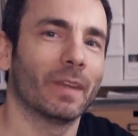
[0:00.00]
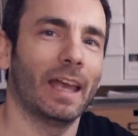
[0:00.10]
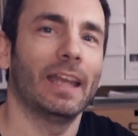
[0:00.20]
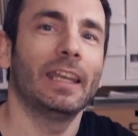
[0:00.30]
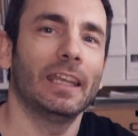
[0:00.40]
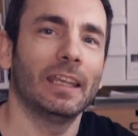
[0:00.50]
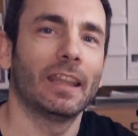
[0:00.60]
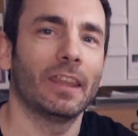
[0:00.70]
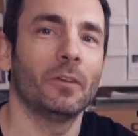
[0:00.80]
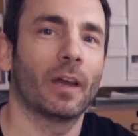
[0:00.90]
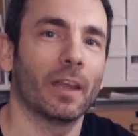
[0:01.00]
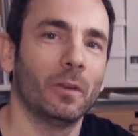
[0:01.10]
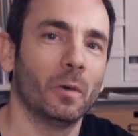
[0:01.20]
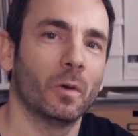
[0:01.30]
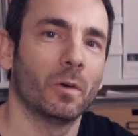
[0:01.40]
anything you can
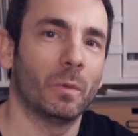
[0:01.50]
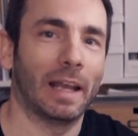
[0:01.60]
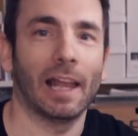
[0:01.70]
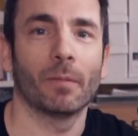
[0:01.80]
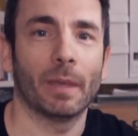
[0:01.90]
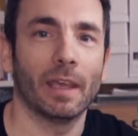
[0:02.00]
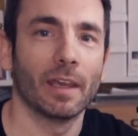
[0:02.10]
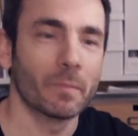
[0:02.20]
do will help me.